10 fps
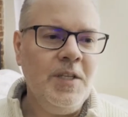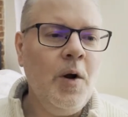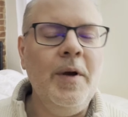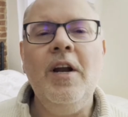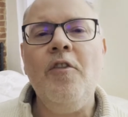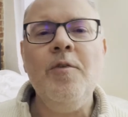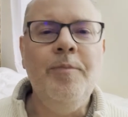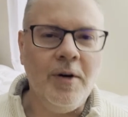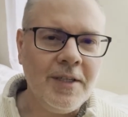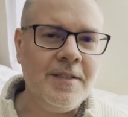you know, in other
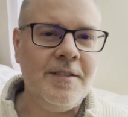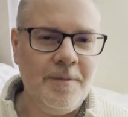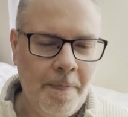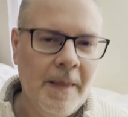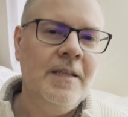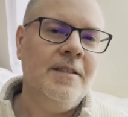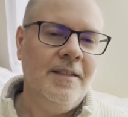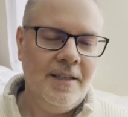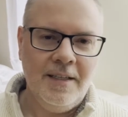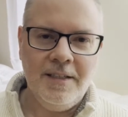books,
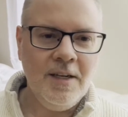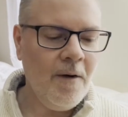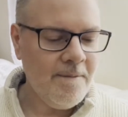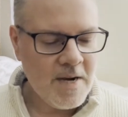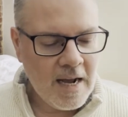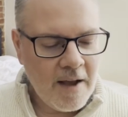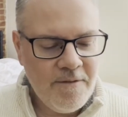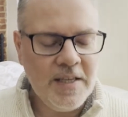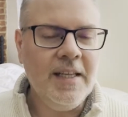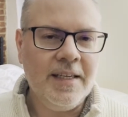you know, I
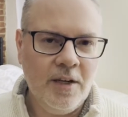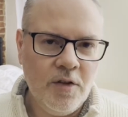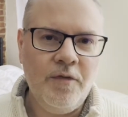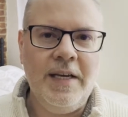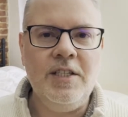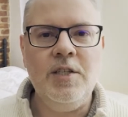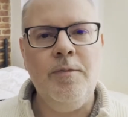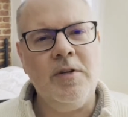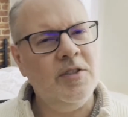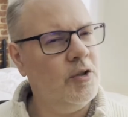feel like in other fantasy
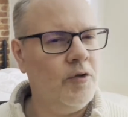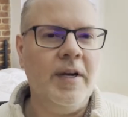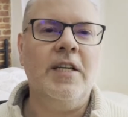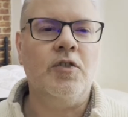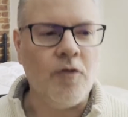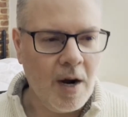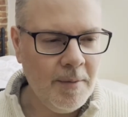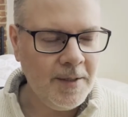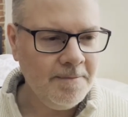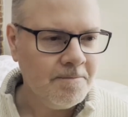books to create
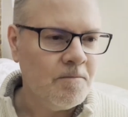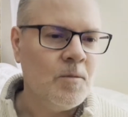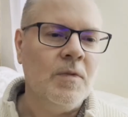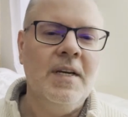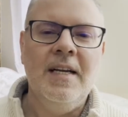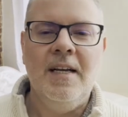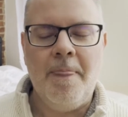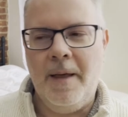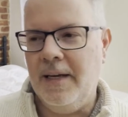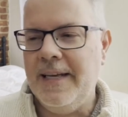drama,
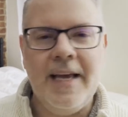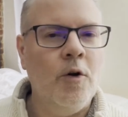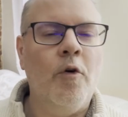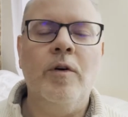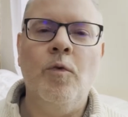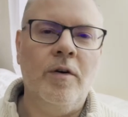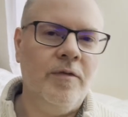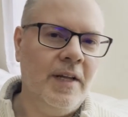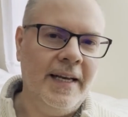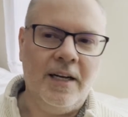Gan Orrin would
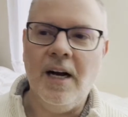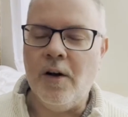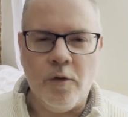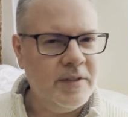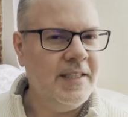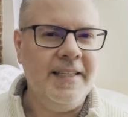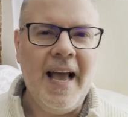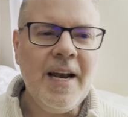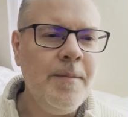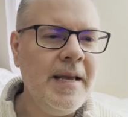have like gone over to the
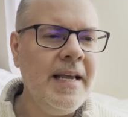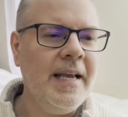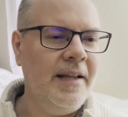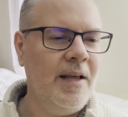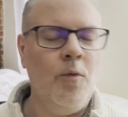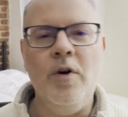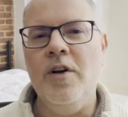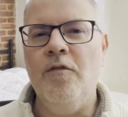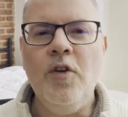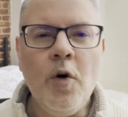enemy and they
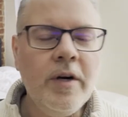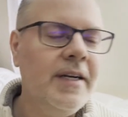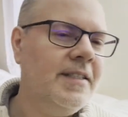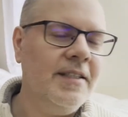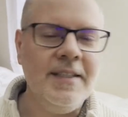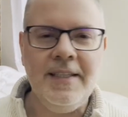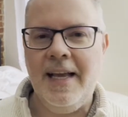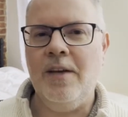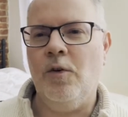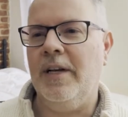wouldn't have known it until the
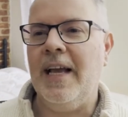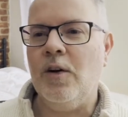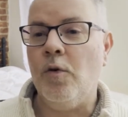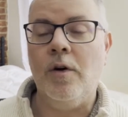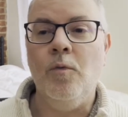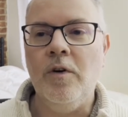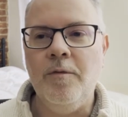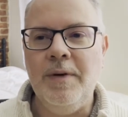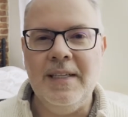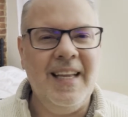end, or Gan Orrin would
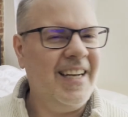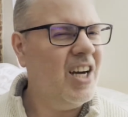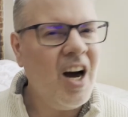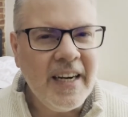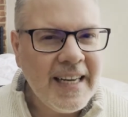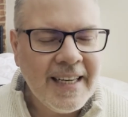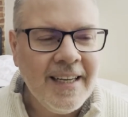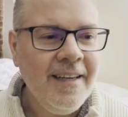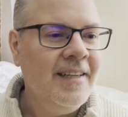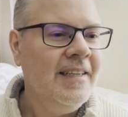have been like cunning